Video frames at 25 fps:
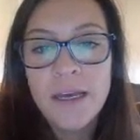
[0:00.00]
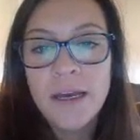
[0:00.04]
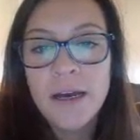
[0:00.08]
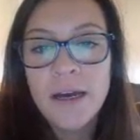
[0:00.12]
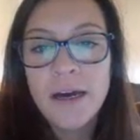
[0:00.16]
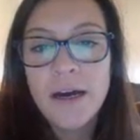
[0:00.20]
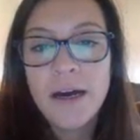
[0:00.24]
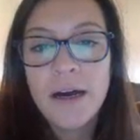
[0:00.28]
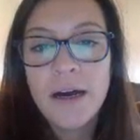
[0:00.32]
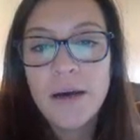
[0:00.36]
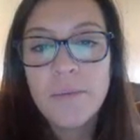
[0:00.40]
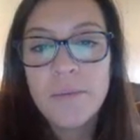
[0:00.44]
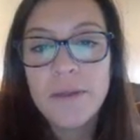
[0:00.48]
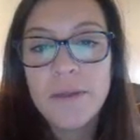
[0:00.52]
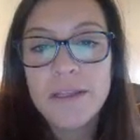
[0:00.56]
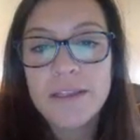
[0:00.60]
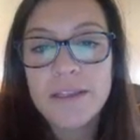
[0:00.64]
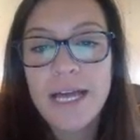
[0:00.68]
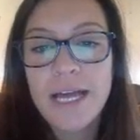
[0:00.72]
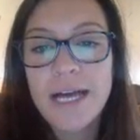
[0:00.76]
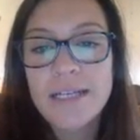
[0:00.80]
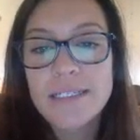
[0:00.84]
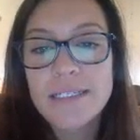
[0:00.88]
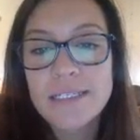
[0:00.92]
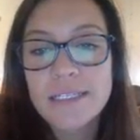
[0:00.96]

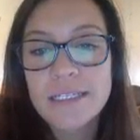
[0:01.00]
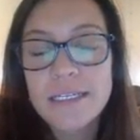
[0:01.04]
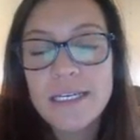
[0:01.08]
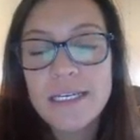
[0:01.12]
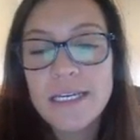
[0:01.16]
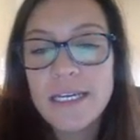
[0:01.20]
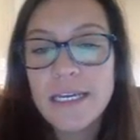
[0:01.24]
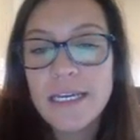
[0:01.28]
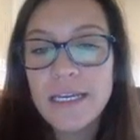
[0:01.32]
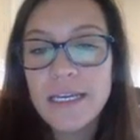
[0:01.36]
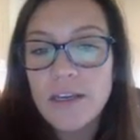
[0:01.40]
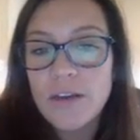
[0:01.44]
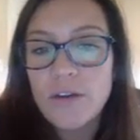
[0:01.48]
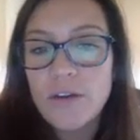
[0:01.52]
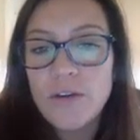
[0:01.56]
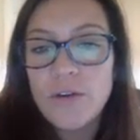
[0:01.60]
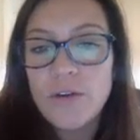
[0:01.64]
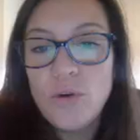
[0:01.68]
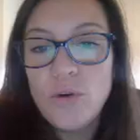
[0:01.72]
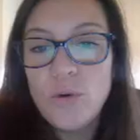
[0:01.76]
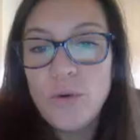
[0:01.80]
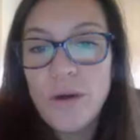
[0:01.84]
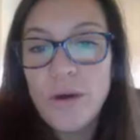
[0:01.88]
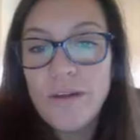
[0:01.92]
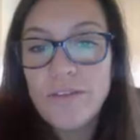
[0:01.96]
Lastly,
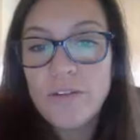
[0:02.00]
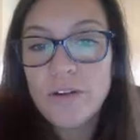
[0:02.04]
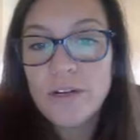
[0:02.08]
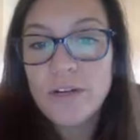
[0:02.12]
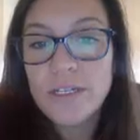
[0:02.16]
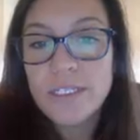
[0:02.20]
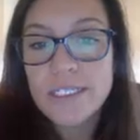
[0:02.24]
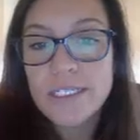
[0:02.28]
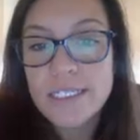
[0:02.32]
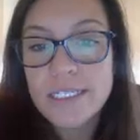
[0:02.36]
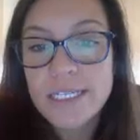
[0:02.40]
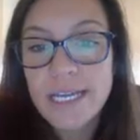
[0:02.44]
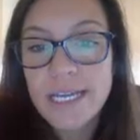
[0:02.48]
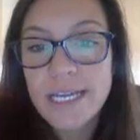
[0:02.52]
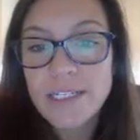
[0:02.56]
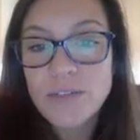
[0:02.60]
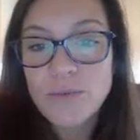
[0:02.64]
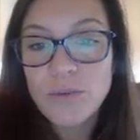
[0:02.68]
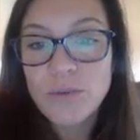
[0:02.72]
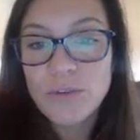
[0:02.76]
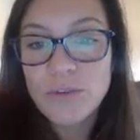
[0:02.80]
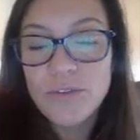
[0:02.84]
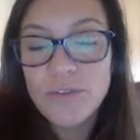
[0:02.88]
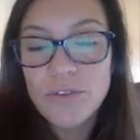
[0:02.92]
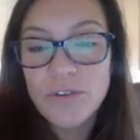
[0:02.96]
whoever is
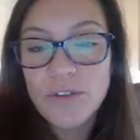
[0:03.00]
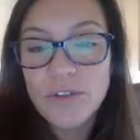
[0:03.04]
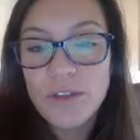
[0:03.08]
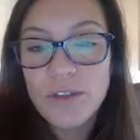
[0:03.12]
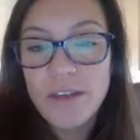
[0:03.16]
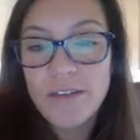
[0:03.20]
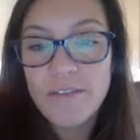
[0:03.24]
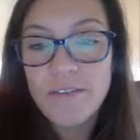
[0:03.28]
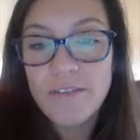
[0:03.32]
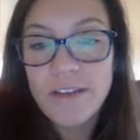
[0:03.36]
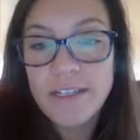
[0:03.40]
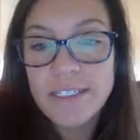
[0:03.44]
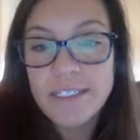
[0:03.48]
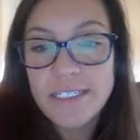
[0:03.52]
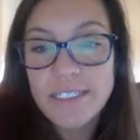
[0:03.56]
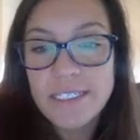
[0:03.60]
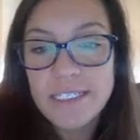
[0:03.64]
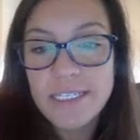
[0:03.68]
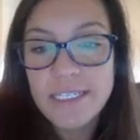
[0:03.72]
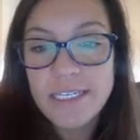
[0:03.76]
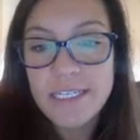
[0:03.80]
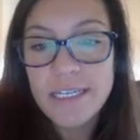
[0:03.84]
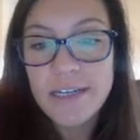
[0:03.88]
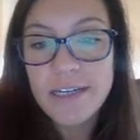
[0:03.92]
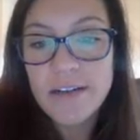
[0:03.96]
scheduled for the event
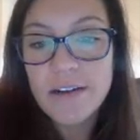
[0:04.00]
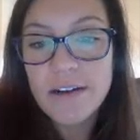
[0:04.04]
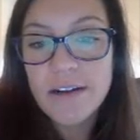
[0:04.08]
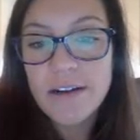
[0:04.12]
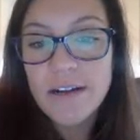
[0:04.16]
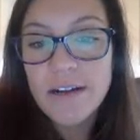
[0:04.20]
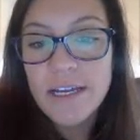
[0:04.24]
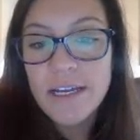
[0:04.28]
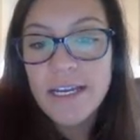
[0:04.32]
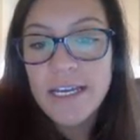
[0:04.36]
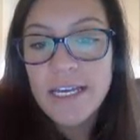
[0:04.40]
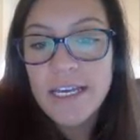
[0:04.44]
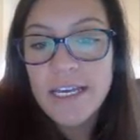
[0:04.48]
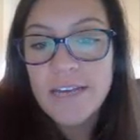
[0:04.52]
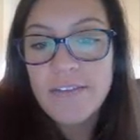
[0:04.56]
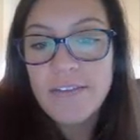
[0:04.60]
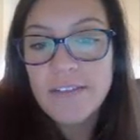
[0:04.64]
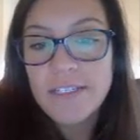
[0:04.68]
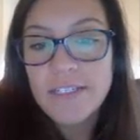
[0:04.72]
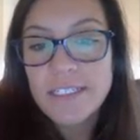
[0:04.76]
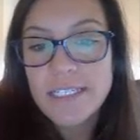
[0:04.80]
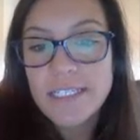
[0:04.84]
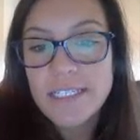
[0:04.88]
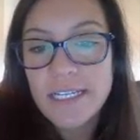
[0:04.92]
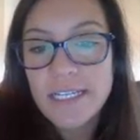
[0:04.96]
is here. If
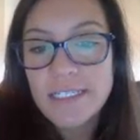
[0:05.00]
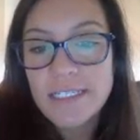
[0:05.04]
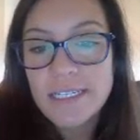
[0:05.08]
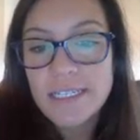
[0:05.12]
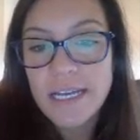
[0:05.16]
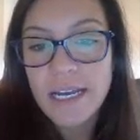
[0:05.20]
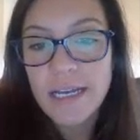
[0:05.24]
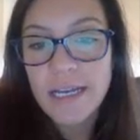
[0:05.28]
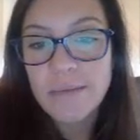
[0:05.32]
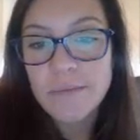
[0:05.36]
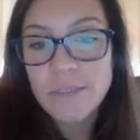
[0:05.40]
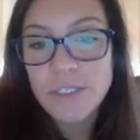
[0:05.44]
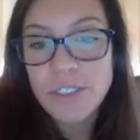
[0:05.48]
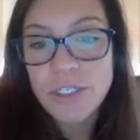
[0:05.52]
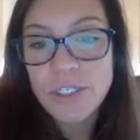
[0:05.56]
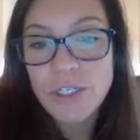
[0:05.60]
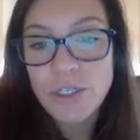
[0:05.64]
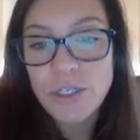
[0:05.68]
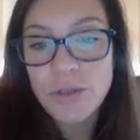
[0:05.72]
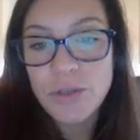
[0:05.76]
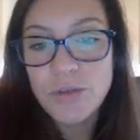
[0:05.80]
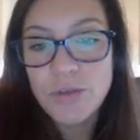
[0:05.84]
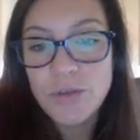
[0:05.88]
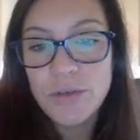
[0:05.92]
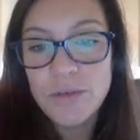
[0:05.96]
it says
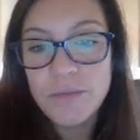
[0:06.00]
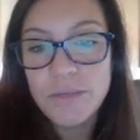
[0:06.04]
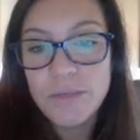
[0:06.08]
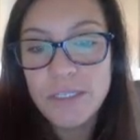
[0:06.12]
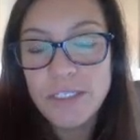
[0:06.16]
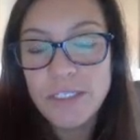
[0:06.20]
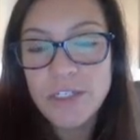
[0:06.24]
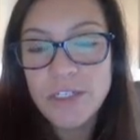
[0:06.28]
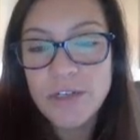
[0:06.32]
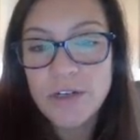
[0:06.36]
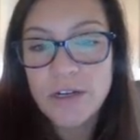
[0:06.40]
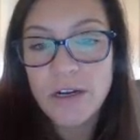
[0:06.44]
×2, it means you're